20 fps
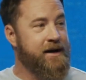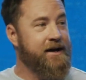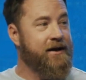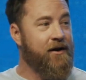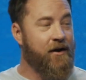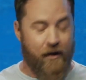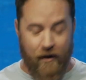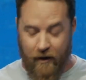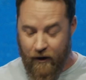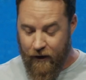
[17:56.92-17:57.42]

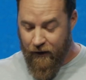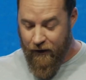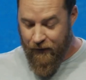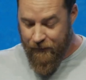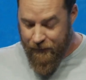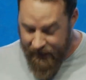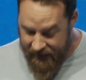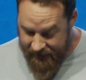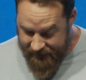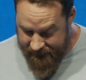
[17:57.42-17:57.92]
big
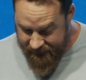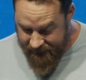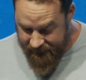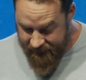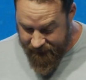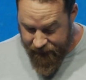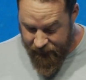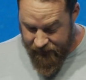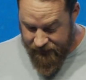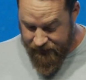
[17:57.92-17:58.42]
old but.
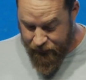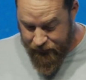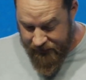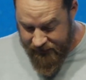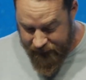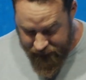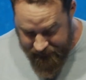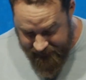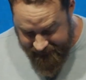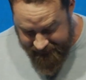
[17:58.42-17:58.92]
In verse
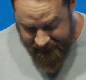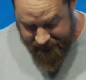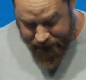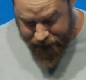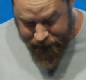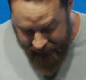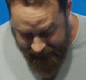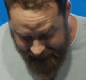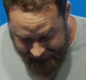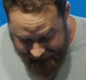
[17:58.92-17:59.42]
23, he says,
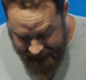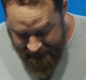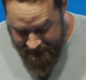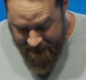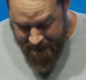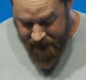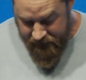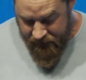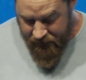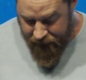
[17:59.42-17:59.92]
But
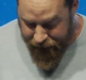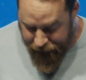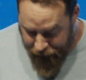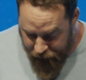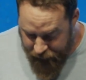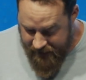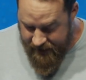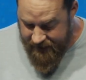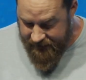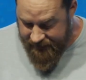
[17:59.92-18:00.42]
the
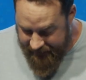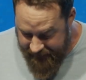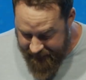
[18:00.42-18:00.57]
free